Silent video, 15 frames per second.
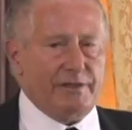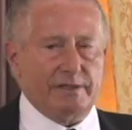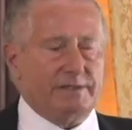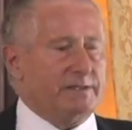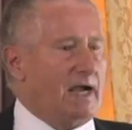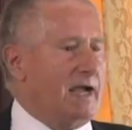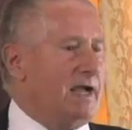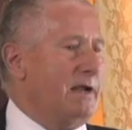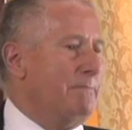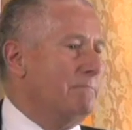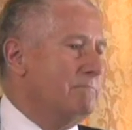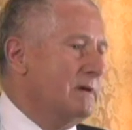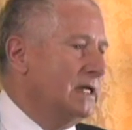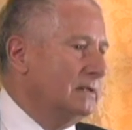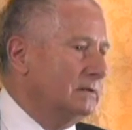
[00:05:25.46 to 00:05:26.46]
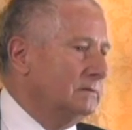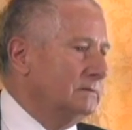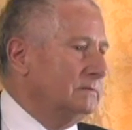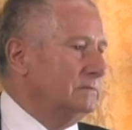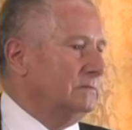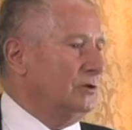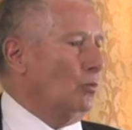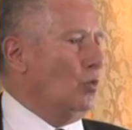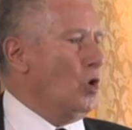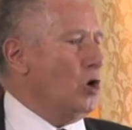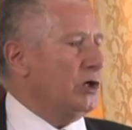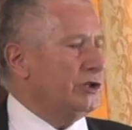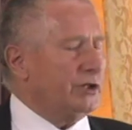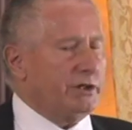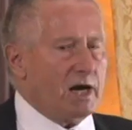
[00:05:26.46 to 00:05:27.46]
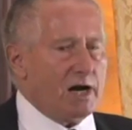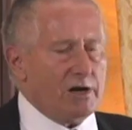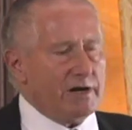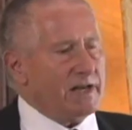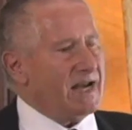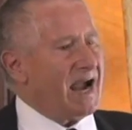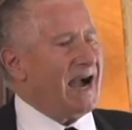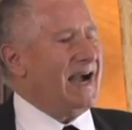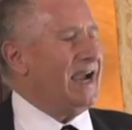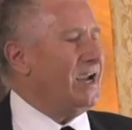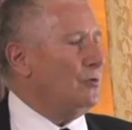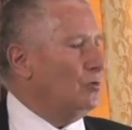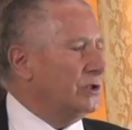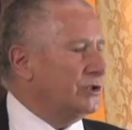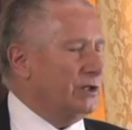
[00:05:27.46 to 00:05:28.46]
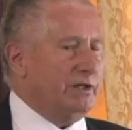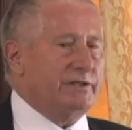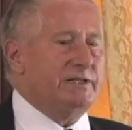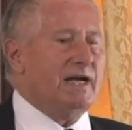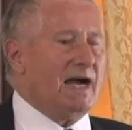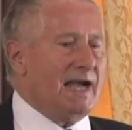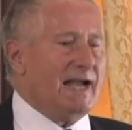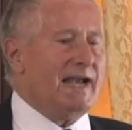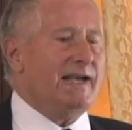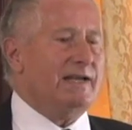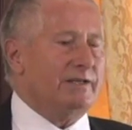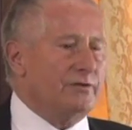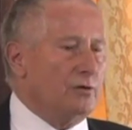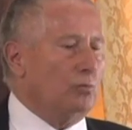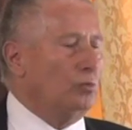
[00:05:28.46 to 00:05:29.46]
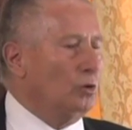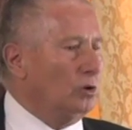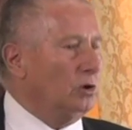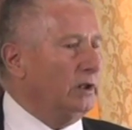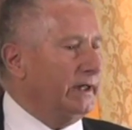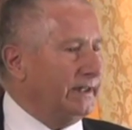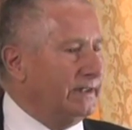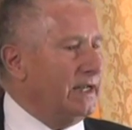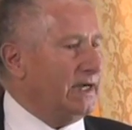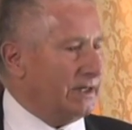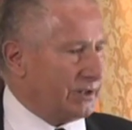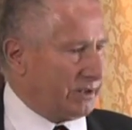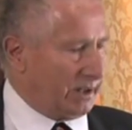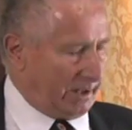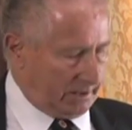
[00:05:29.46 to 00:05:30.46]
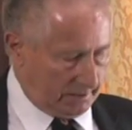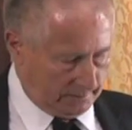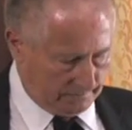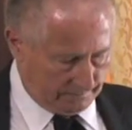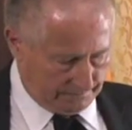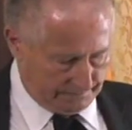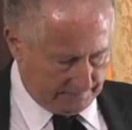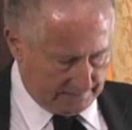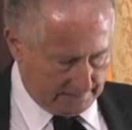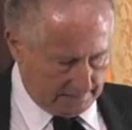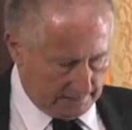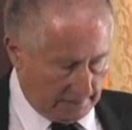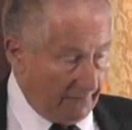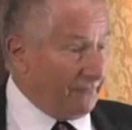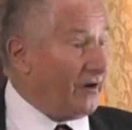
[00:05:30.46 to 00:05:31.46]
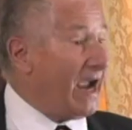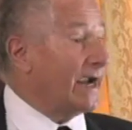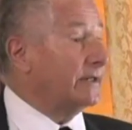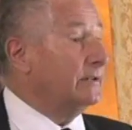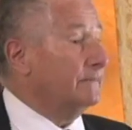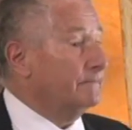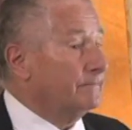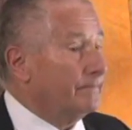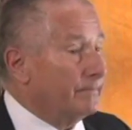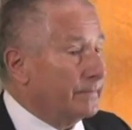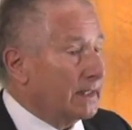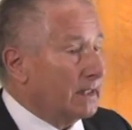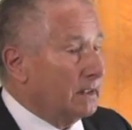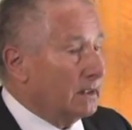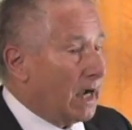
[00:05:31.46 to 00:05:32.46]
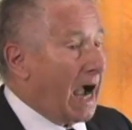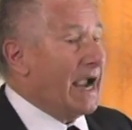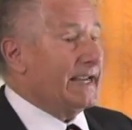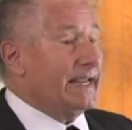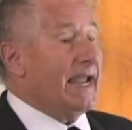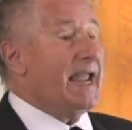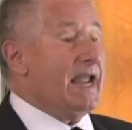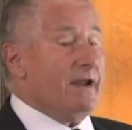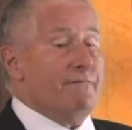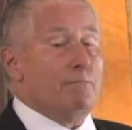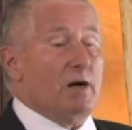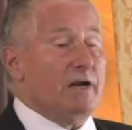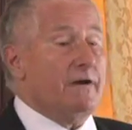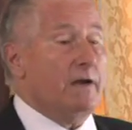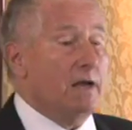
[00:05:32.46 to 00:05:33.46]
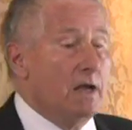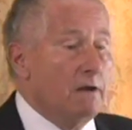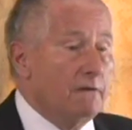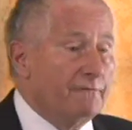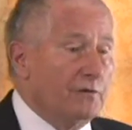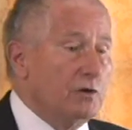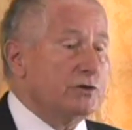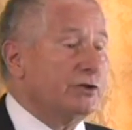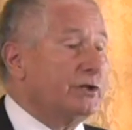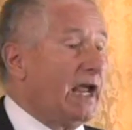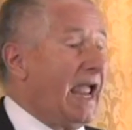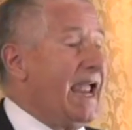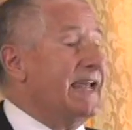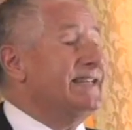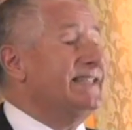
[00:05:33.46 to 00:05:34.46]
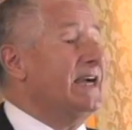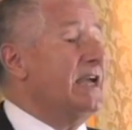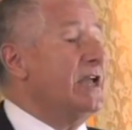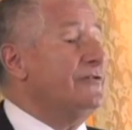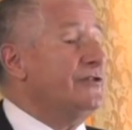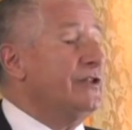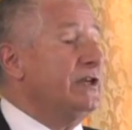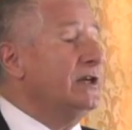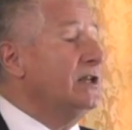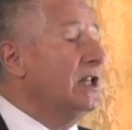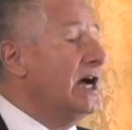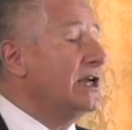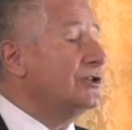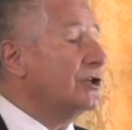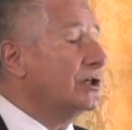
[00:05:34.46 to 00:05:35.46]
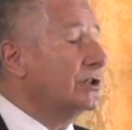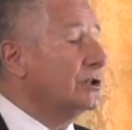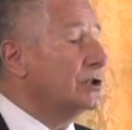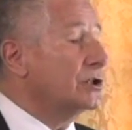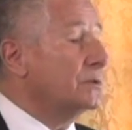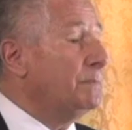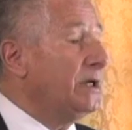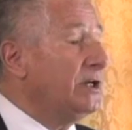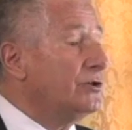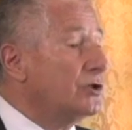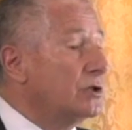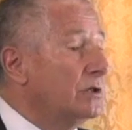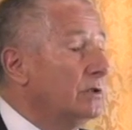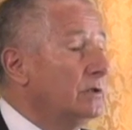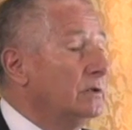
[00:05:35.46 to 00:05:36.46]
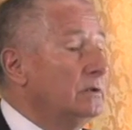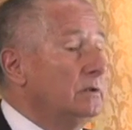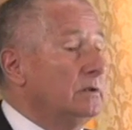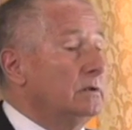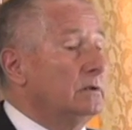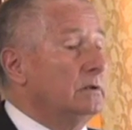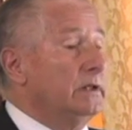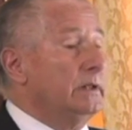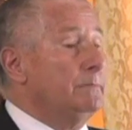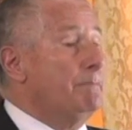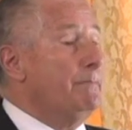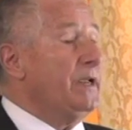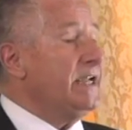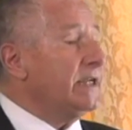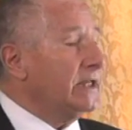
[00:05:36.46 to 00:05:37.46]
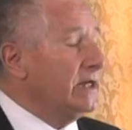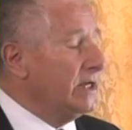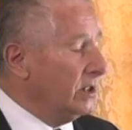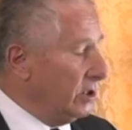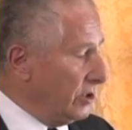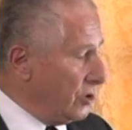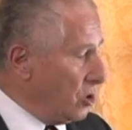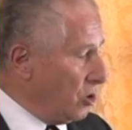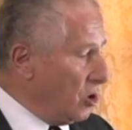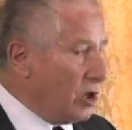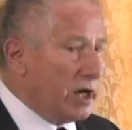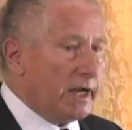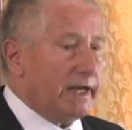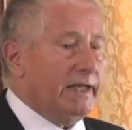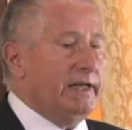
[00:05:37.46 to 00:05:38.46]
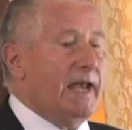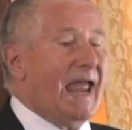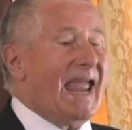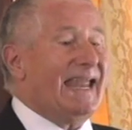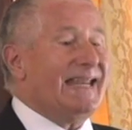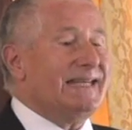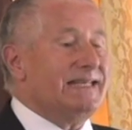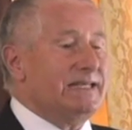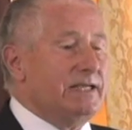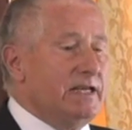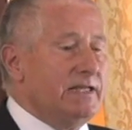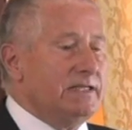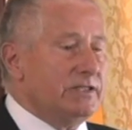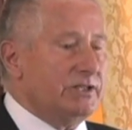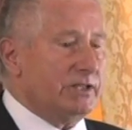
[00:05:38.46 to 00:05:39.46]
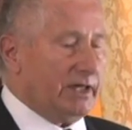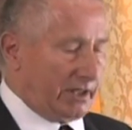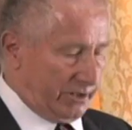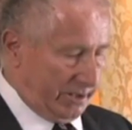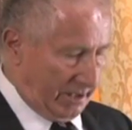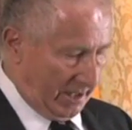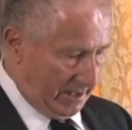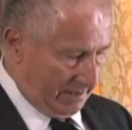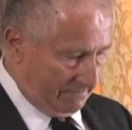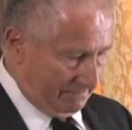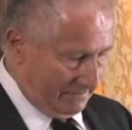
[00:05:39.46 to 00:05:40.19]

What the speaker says: the time the war started, I was a dyed-in-the-wool agnostic. In fact, I gave my first anti-theological speech in Pekin, Illinois in 1860.